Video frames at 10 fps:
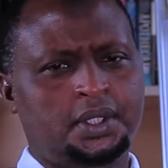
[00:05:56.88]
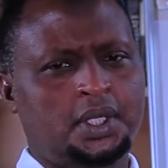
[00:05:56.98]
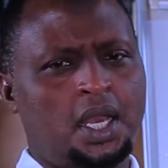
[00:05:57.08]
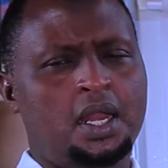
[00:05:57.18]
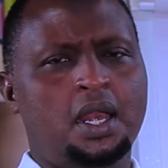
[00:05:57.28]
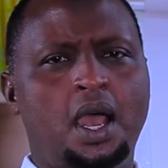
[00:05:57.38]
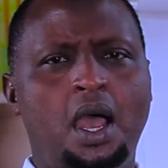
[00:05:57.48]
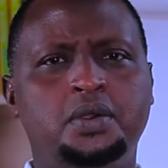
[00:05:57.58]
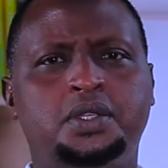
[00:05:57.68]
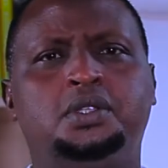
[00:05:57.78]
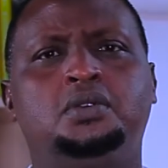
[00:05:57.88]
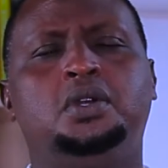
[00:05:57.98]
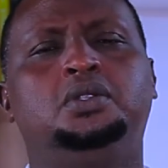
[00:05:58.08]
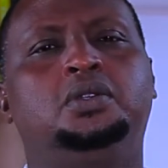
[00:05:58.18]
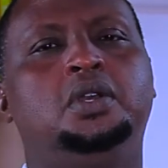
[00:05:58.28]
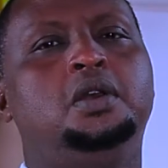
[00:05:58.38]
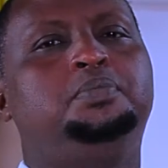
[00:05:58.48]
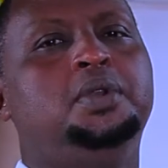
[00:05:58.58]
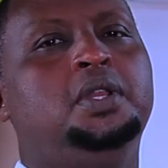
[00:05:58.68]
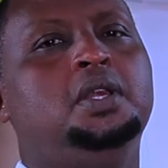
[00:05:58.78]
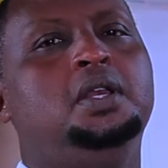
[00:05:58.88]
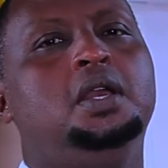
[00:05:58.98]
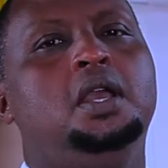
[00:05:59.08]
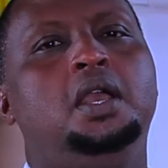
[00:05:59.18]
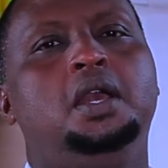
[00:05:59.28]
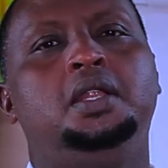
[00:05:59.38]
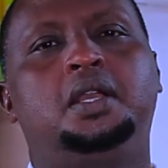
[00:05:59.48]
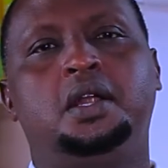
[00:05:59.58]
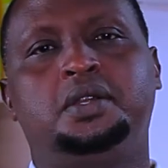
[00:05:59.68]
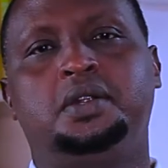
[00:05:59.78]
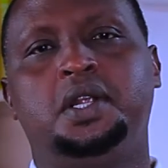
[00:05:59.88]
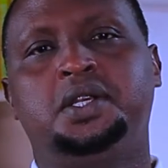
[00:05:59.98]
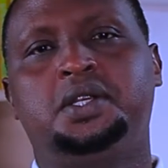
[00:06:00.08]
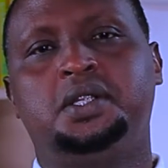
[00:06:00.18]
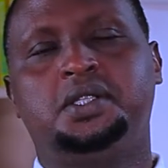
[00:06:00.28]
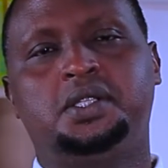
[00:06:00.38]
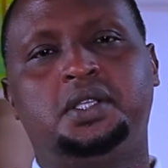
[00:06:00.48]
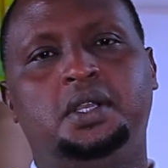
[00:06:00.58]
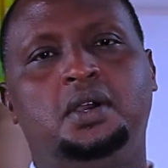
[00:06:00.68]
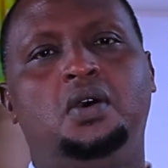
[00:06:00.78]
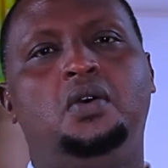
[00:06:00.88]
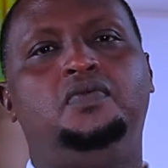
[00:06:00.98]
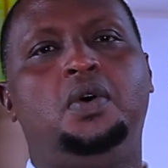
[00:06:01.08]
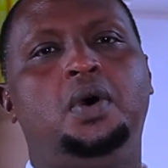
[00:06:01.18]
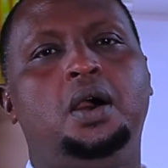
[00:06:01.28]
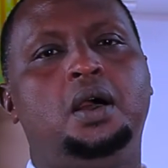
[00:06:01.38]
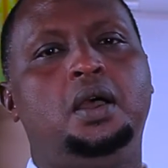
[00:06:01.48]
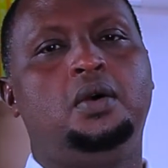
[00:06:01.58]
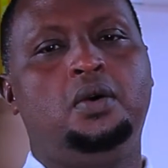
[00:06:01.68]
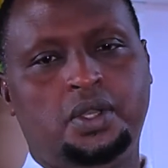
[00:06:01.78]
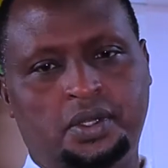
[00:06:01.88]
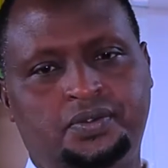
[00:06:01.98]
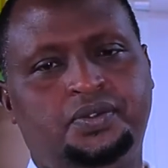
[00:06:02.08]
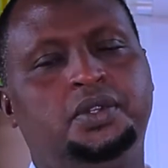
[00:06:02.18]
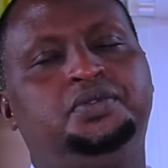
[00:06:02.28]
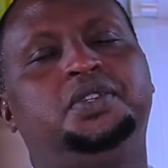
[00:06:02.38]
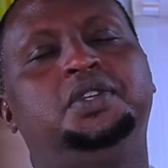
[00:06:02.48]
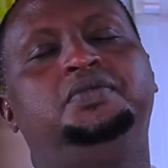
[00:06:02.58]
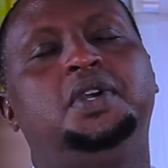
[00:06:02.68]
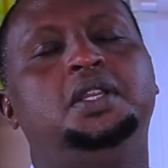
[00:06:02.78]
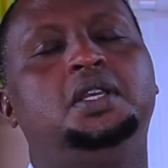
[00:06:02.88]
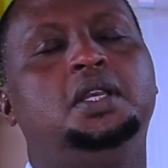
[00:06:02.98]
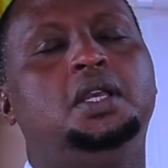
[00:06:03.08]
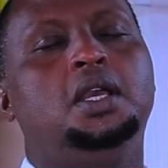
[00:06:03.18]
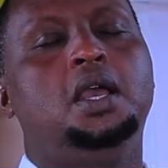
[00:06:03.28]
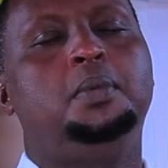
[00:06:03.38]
and how is it going to help in the calculations of our, or if given a